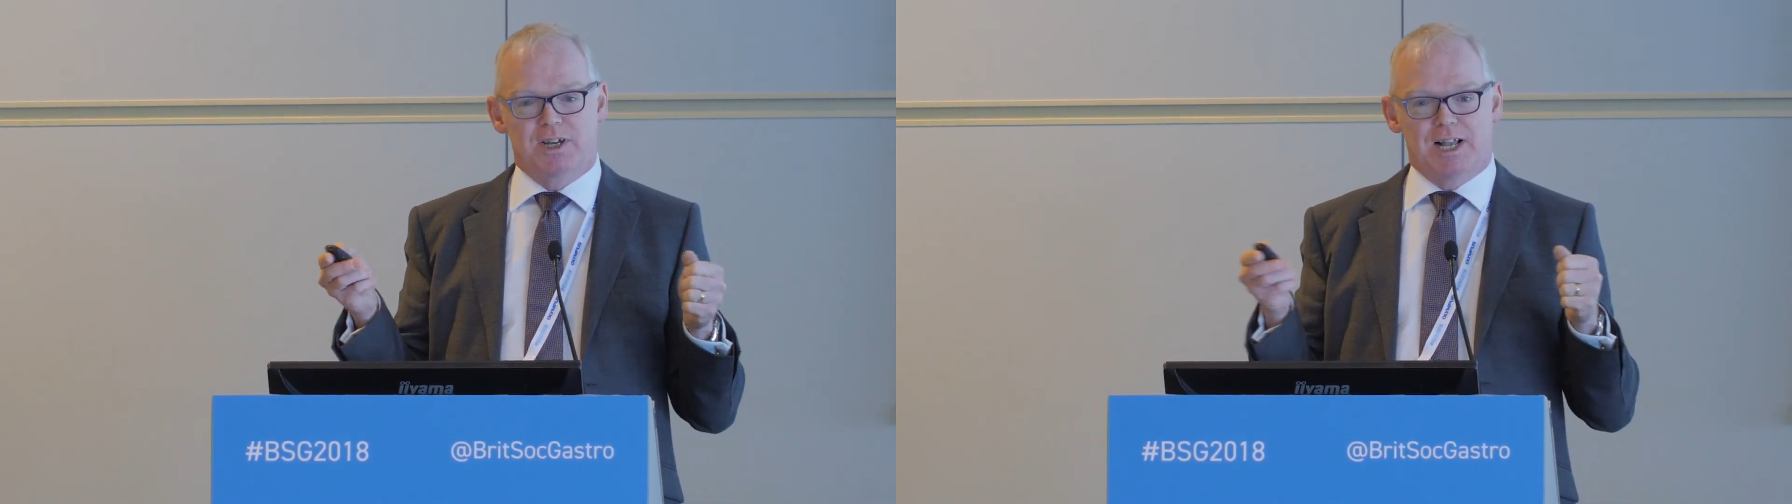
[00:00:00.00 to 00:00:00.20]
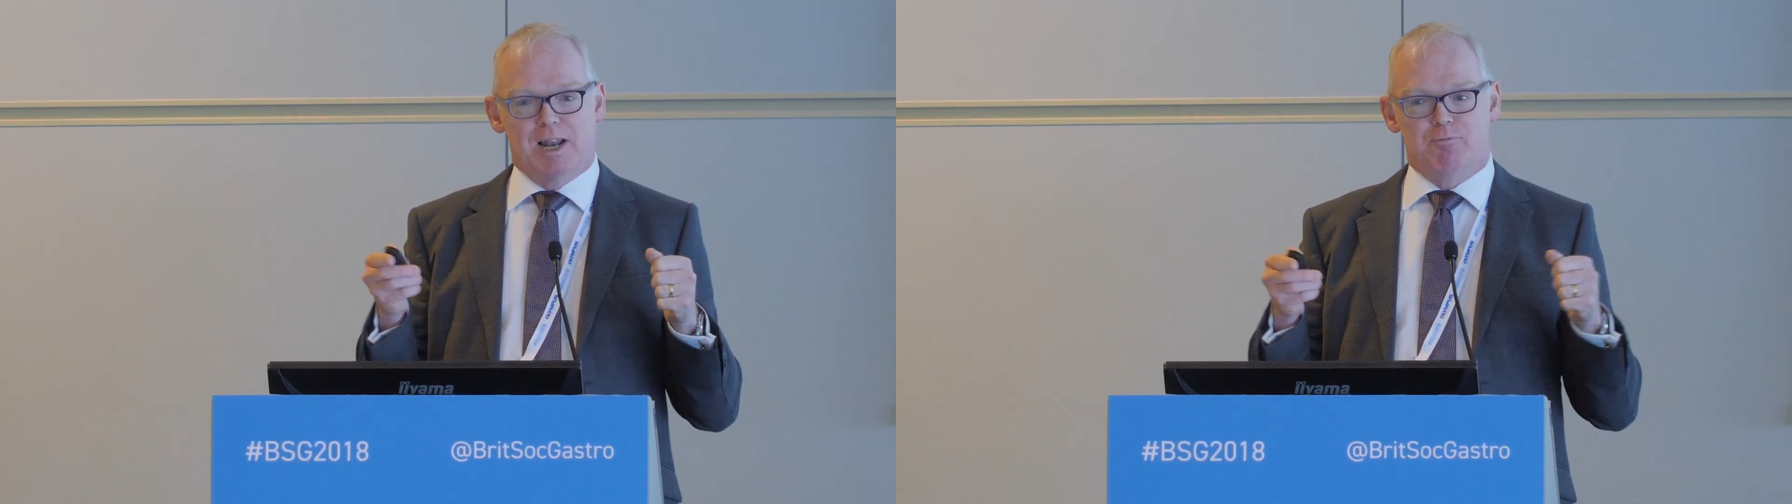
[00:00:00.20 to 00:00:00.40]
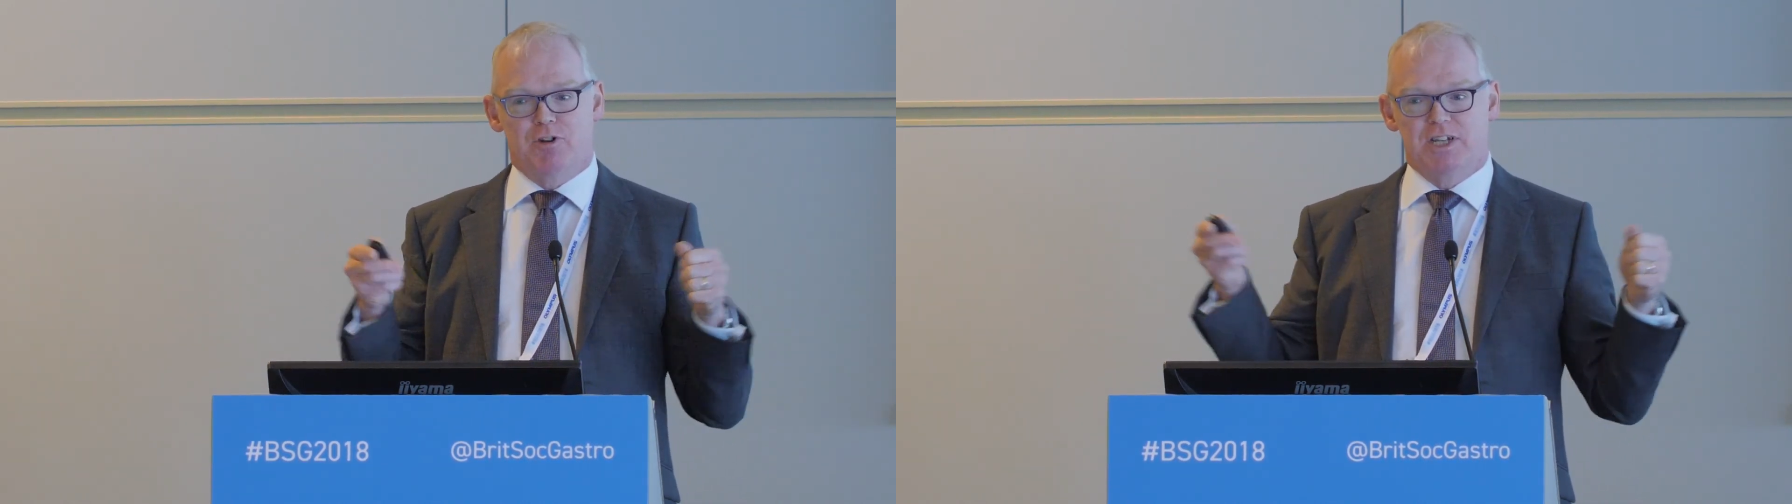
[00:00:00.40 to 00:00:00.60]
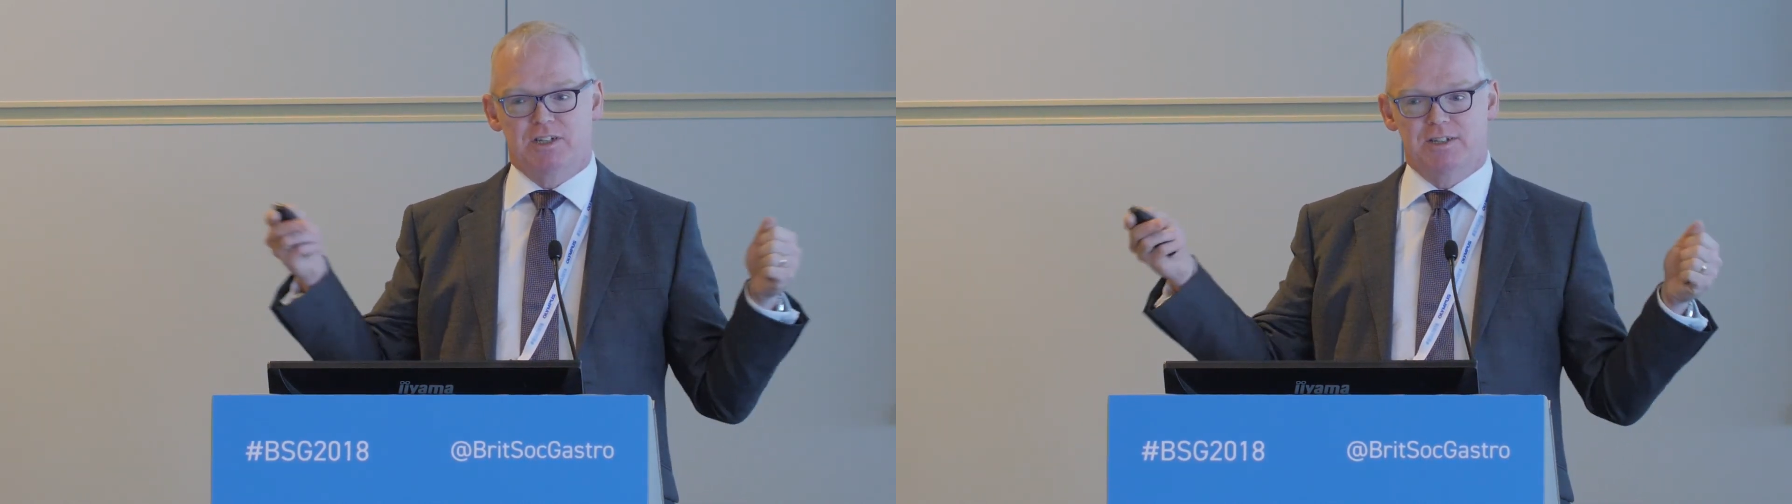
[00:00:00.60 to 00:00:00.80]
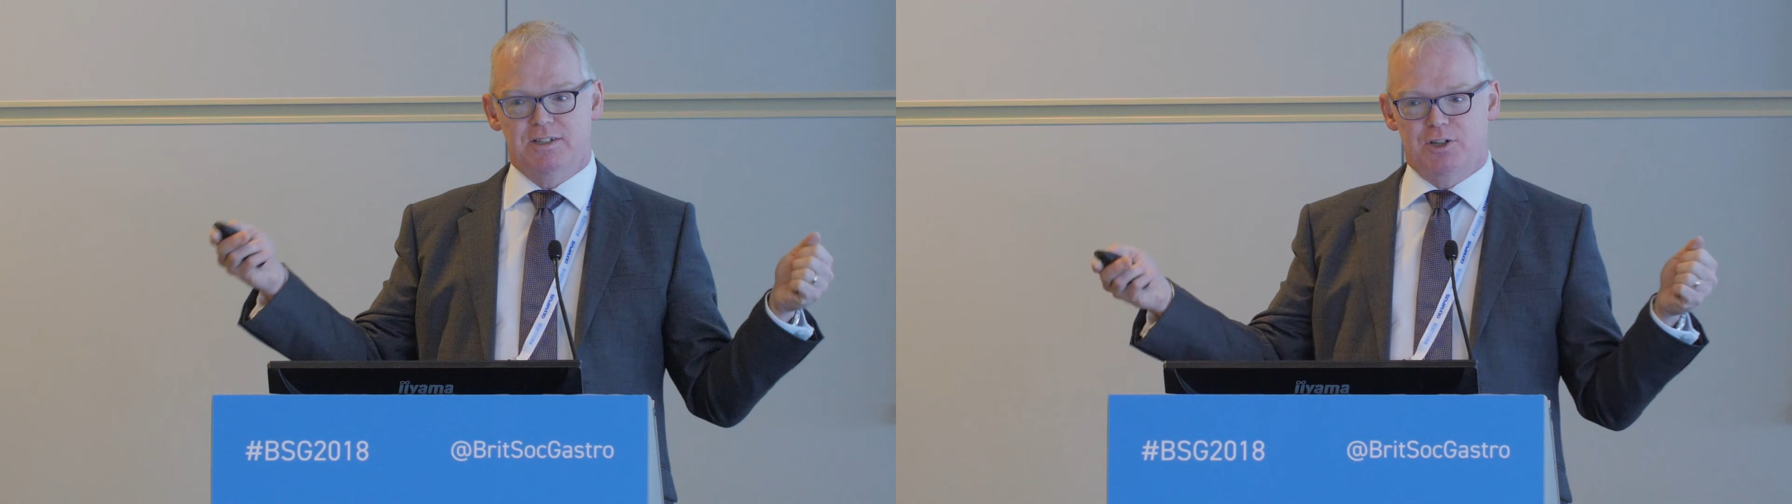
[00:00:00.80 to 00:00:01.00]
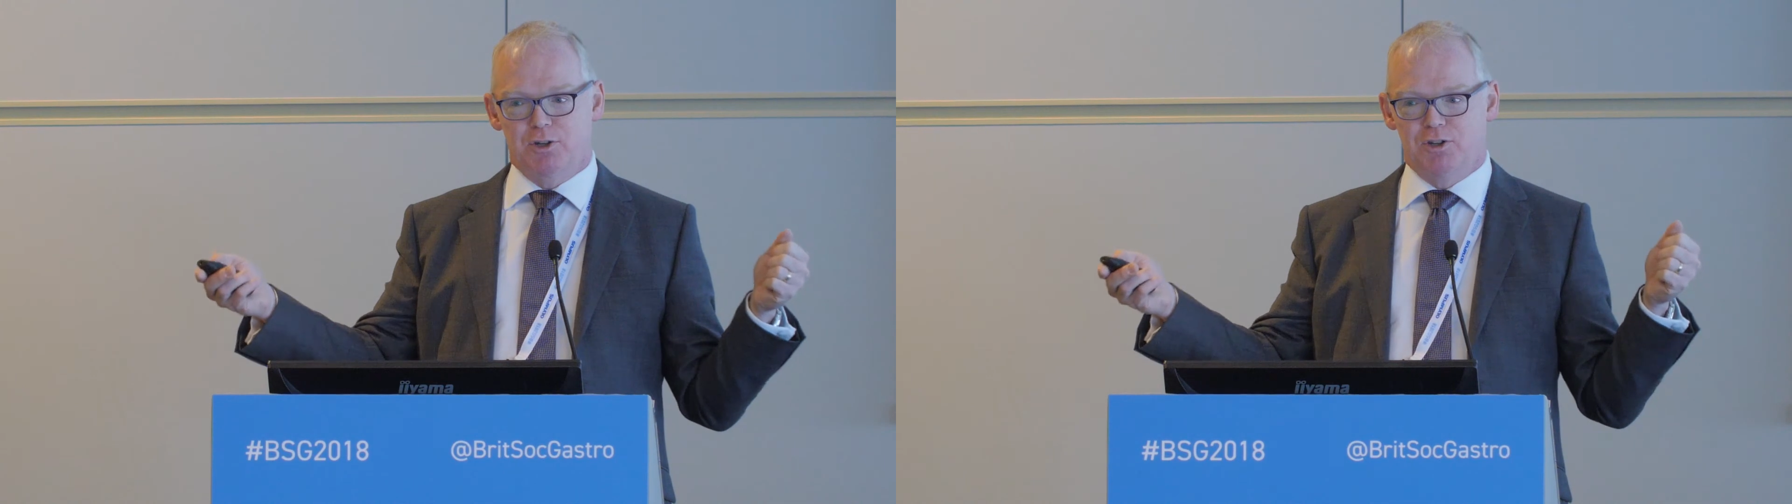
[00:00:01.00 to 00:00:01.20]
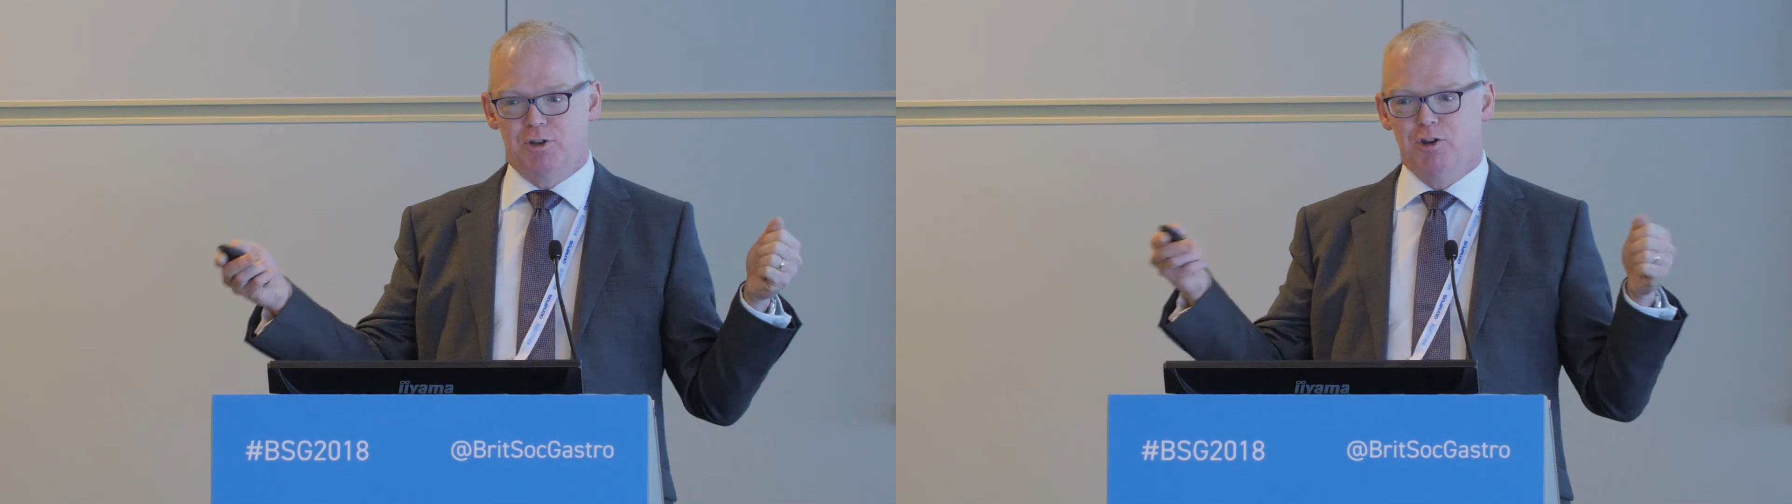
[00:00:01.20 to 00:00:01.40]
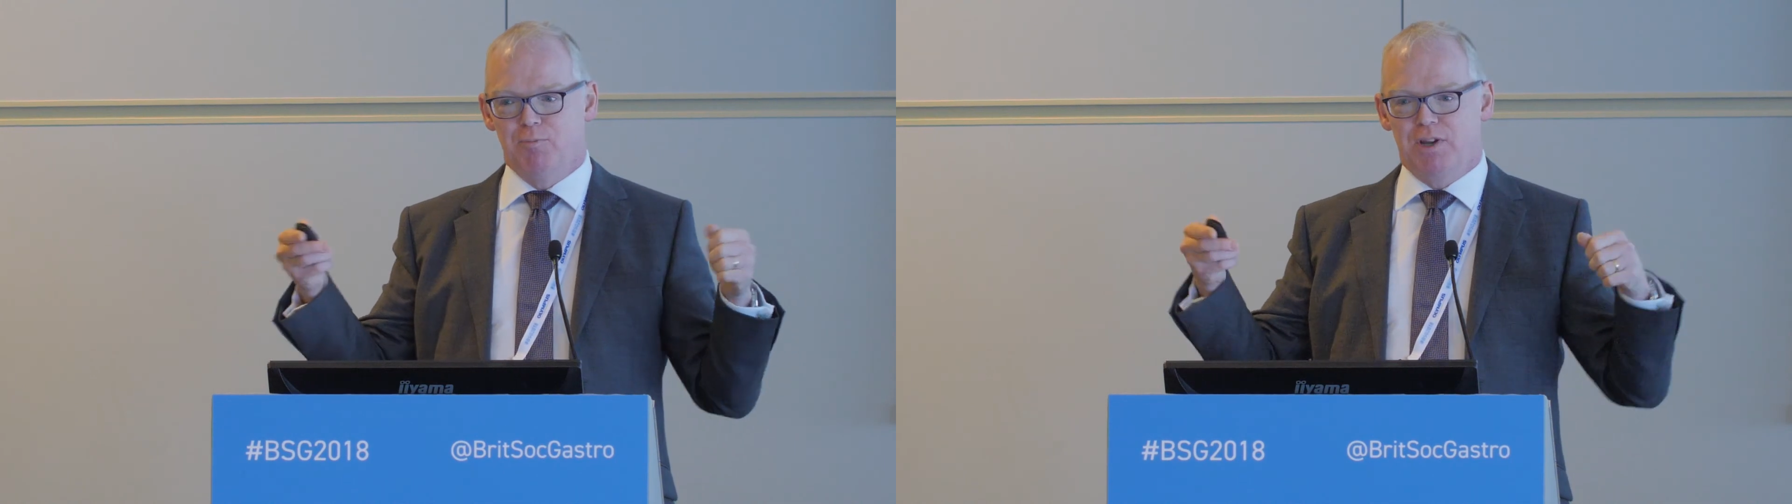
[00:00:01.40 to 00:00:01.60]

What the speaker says: and collaboration is good,